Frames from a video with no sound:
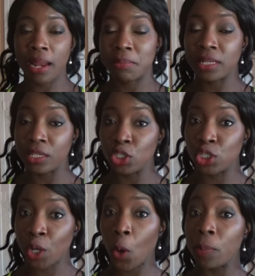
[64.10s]
bodybuilding
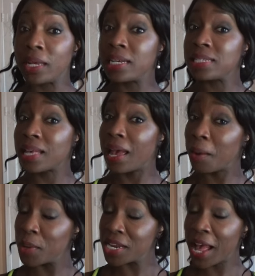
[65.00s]
show because I
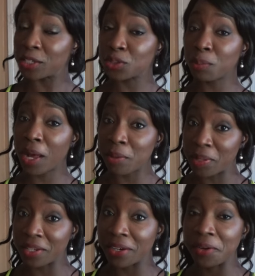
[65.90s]
am a natural
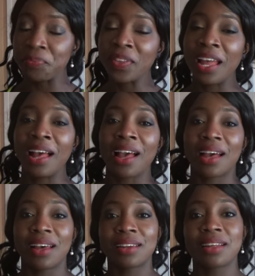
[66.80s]
bodybuilder,
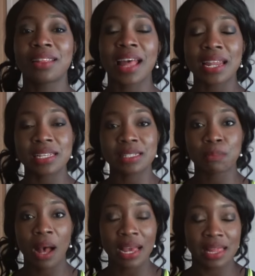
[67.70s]
and that is
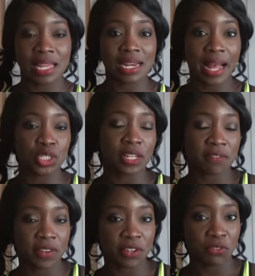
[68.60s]
by the Naturally
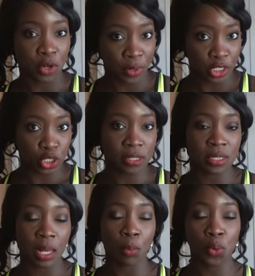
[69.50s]
Fit Federation.
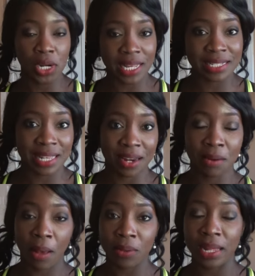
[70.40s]
So I'm really excited
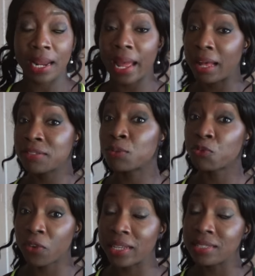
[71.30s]
about that. I have some
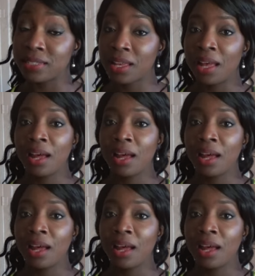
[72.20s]
friends